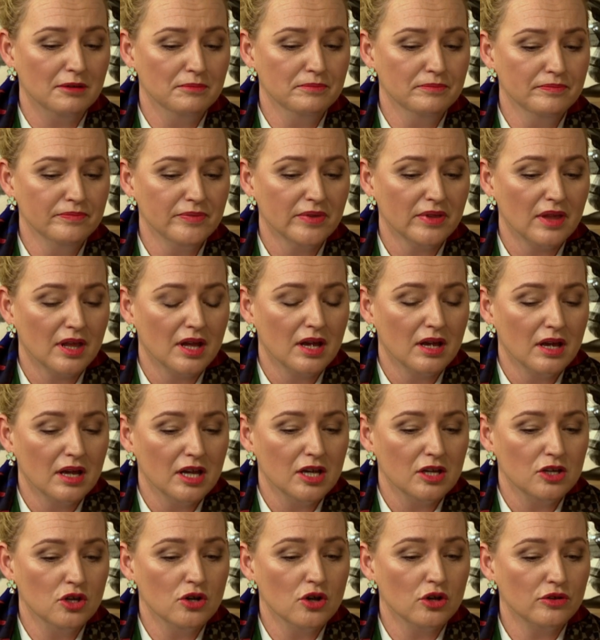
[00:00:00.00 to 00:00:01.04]
Um,
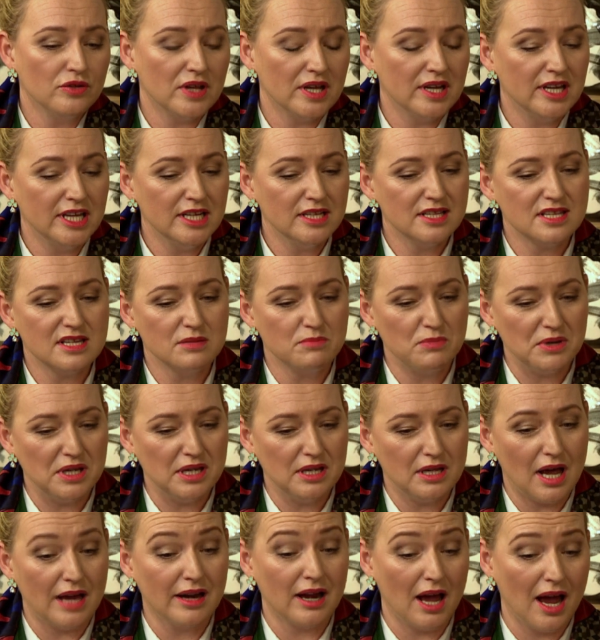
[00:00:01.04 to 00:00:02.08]
you know, there needs to
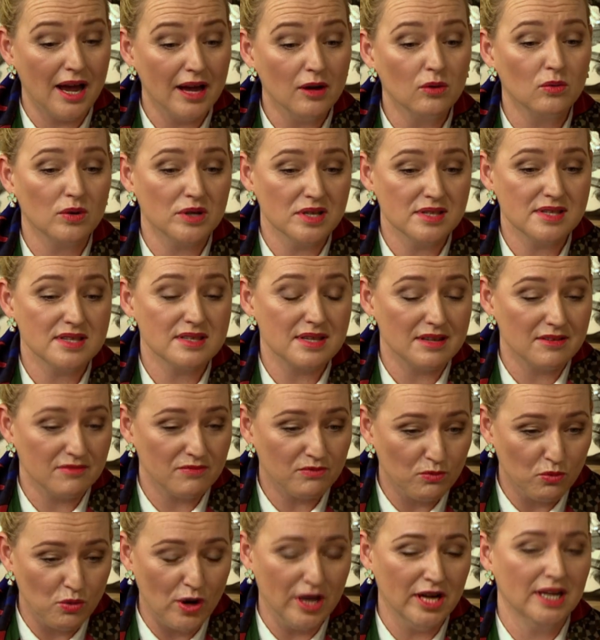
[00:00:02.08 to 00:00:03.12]
be, and I always
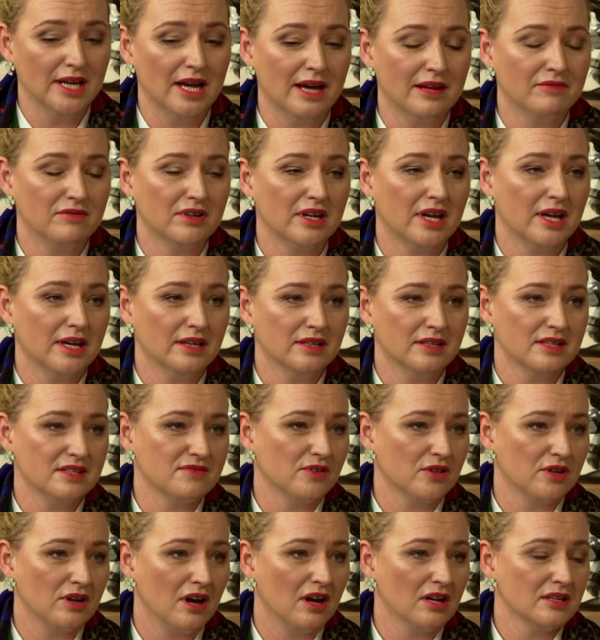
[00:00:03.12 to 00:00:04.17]
really advocate
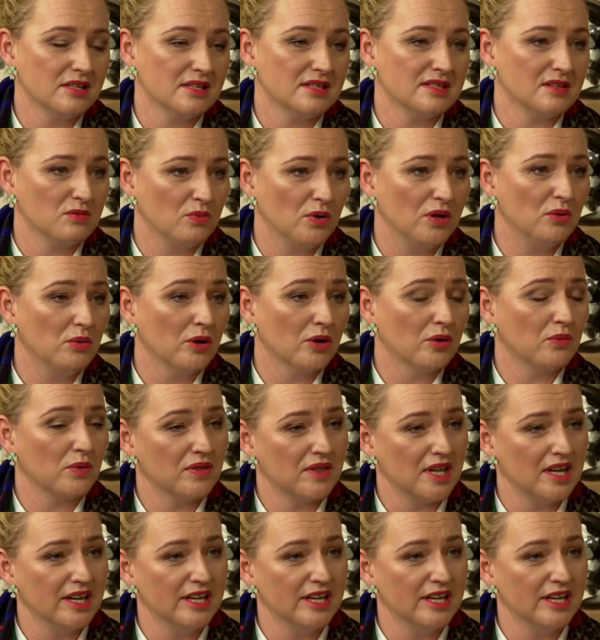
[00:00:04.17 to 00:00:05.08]
this for the artists that we work